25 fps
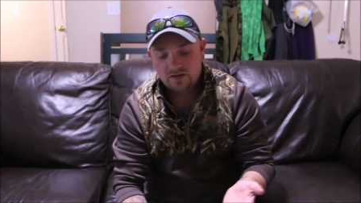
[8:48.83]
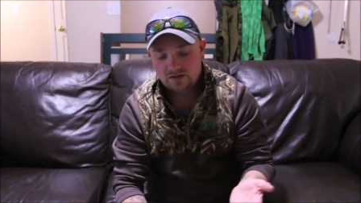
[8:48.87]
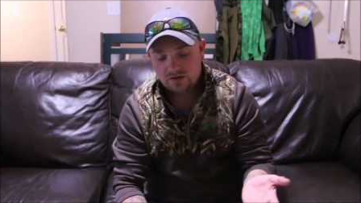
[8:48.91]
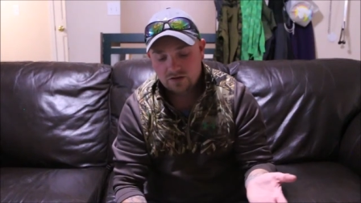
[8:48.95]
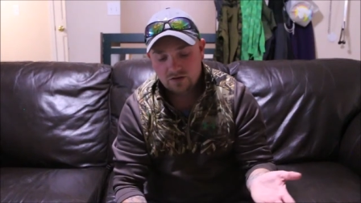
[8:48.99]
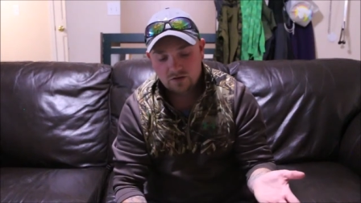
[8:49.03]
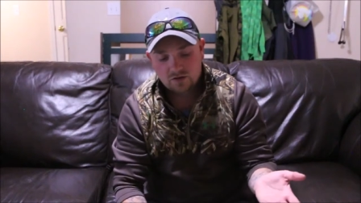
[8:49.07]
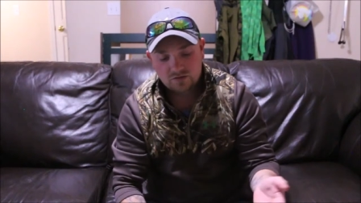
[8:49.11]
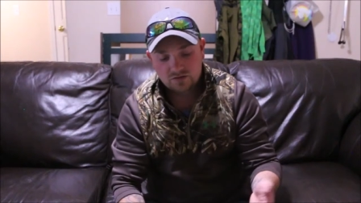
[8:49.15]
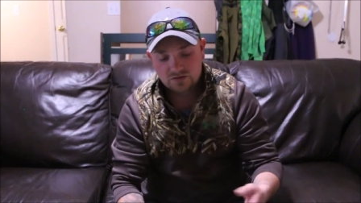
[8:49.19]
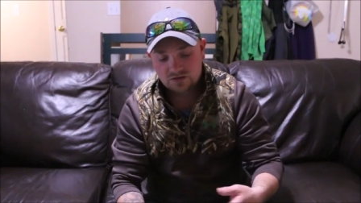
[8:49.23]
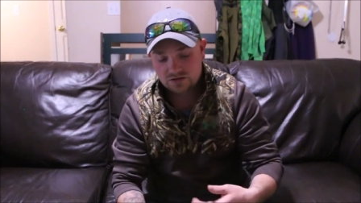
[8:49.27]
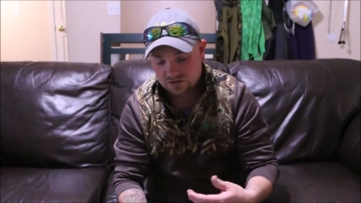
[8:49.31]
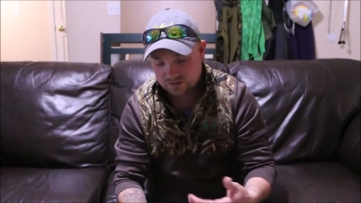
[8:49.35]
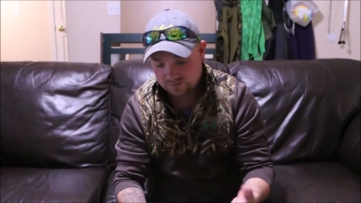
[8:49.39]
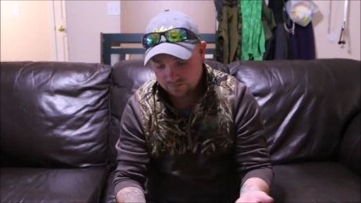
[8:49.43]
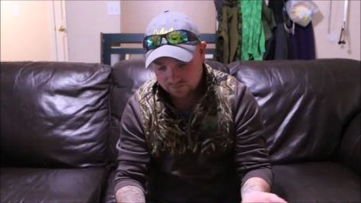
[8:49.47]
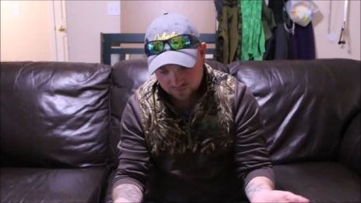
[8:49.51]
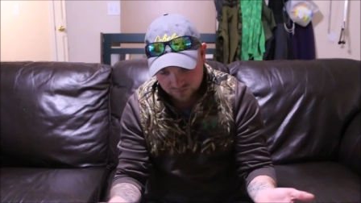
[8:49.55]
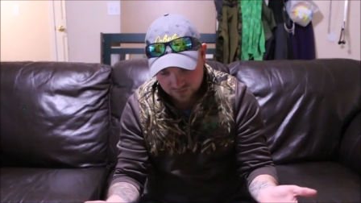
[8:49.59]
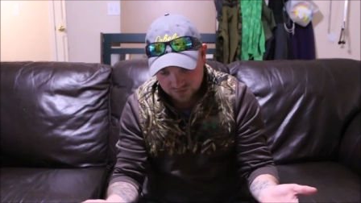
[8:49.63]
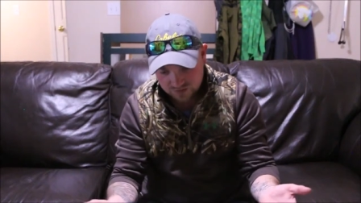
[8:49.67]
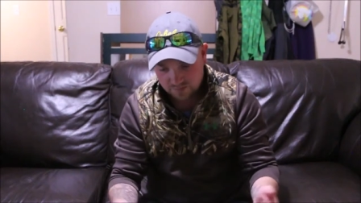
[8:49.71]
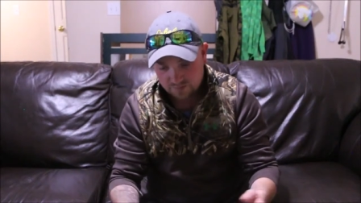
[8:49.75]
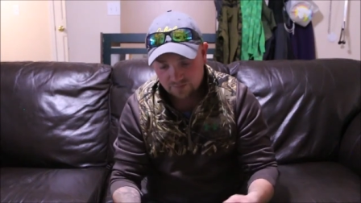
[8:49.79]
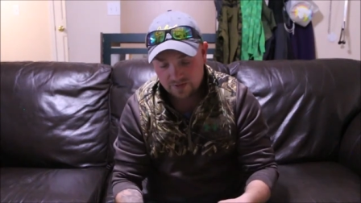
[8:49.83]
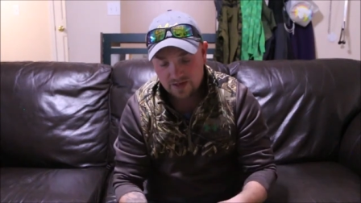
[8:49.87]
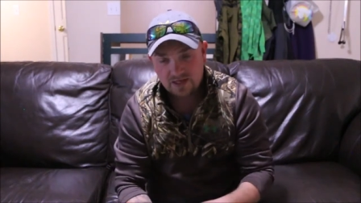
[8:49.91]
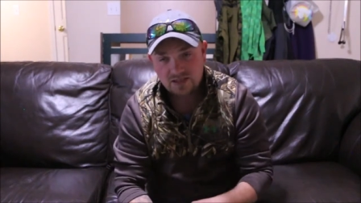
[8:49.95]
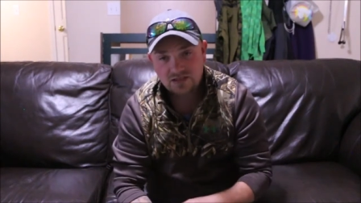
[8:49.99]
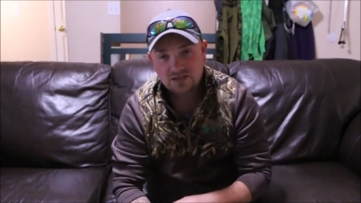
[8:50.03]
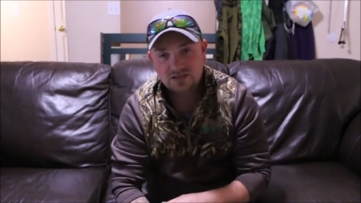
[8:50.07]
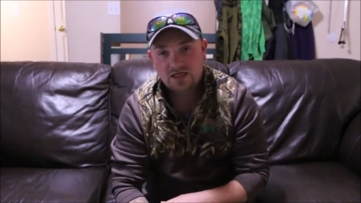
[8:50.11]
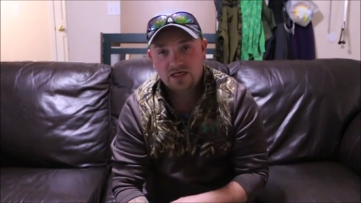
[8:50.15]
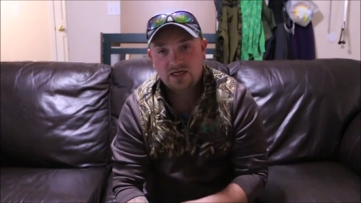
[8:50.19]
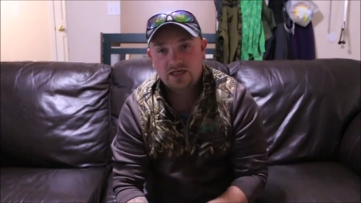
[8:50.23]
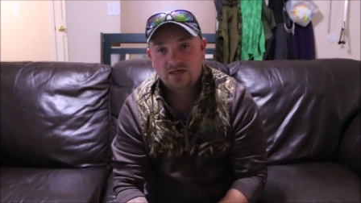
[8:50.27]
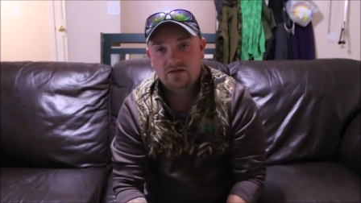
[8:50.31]
you know, some
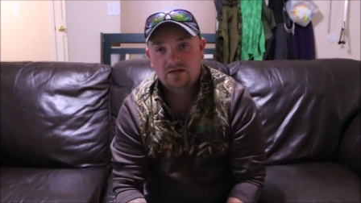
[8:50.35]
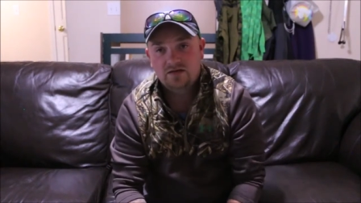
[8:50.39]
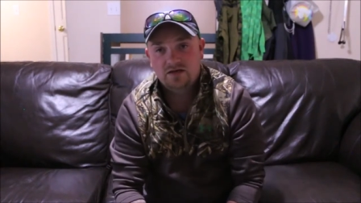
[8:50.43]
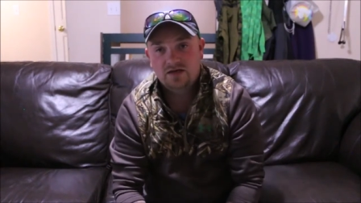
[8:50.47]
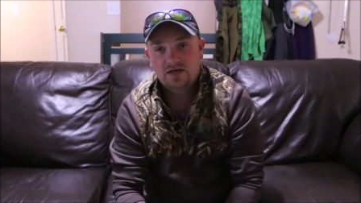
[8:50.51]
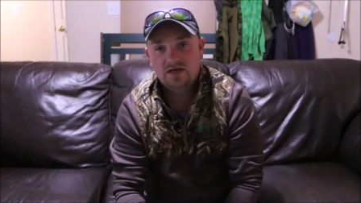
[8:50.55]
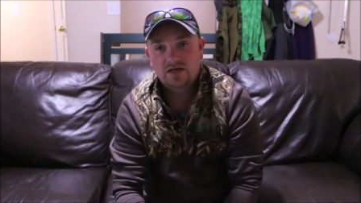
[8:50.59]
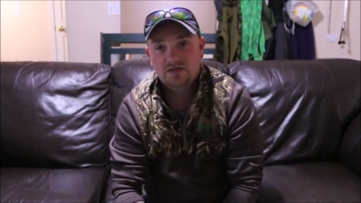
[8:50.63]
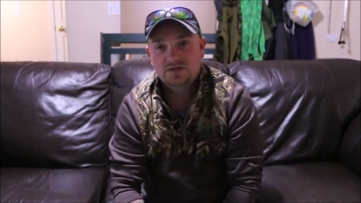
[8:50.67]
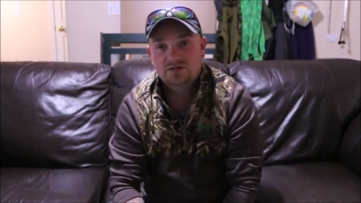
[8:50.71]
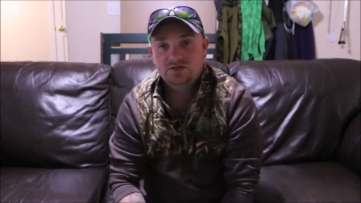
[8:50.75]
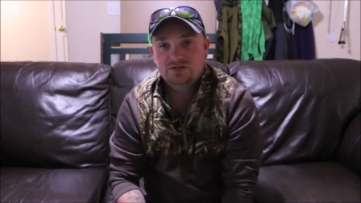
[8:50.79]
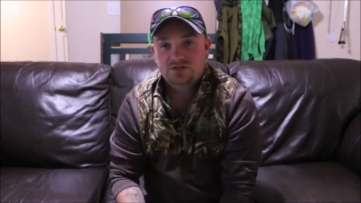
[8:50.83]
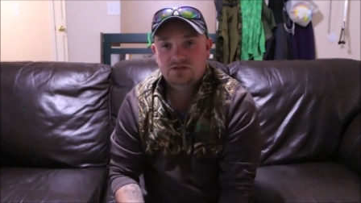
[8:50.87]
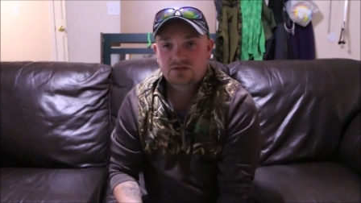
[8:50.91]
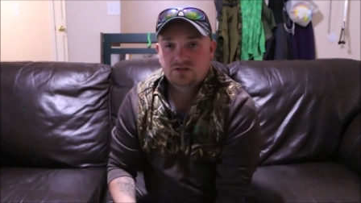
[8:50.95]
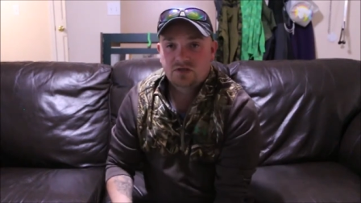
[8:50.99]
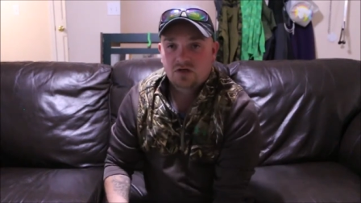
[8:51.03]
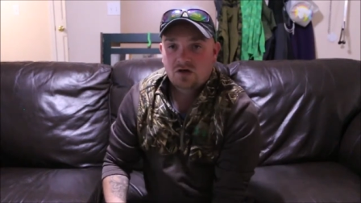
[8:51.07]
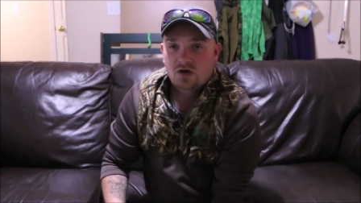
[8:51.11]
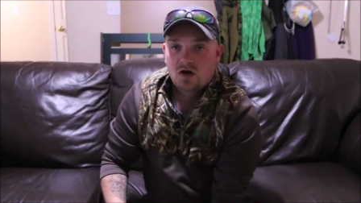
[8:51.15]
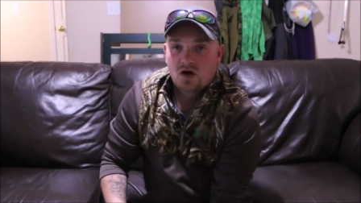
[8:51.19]
baits like this,